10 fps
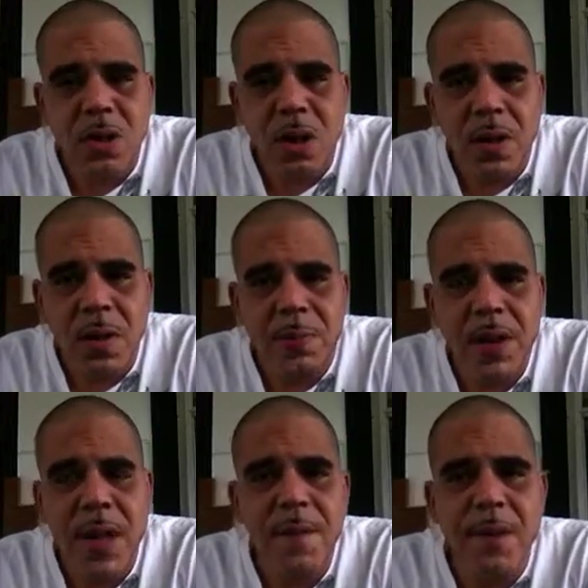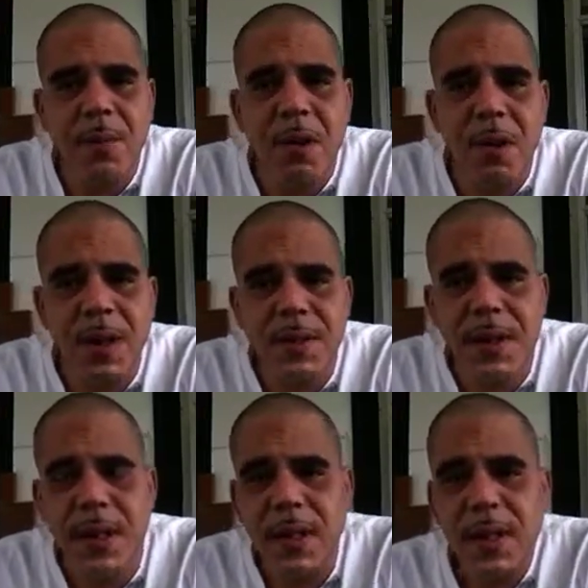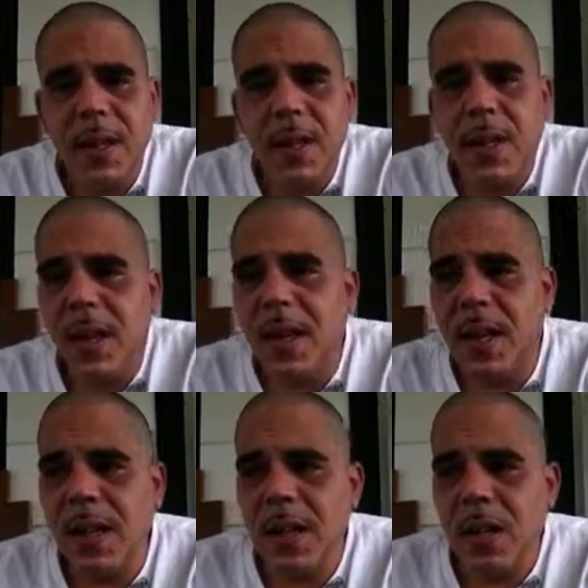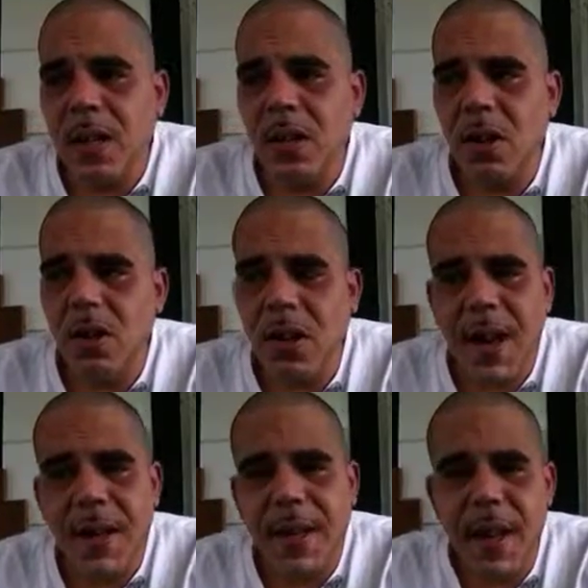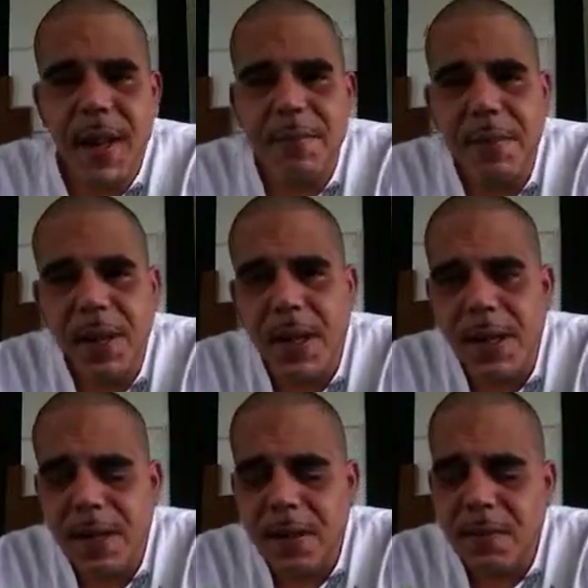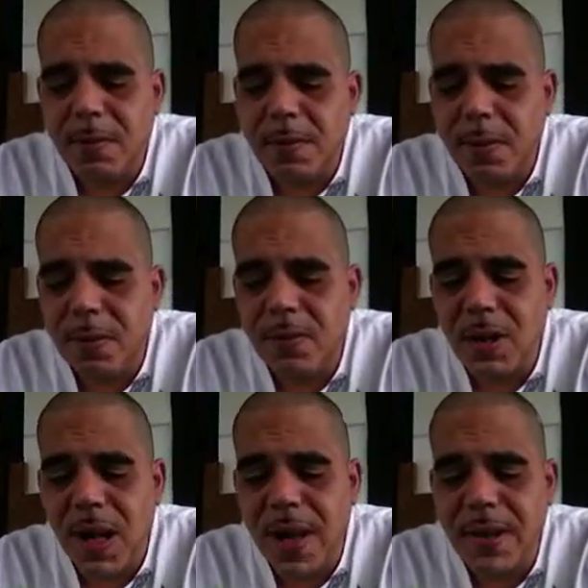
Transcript: you're playing football, let's say, and, you got a game plan. Boom, you